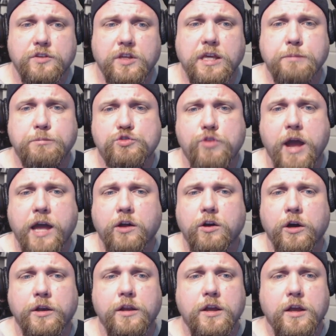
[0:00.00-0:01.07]
to keep a track
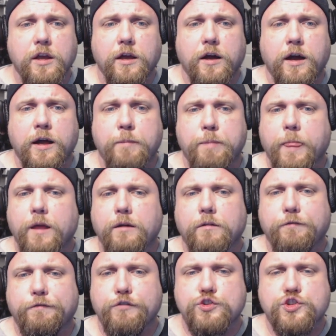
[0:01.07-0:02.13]
on. Um,
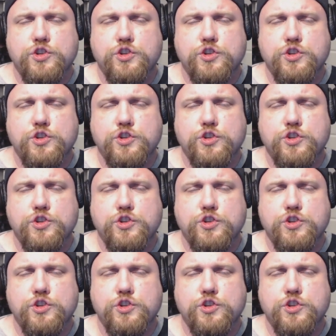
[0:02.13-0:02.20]
for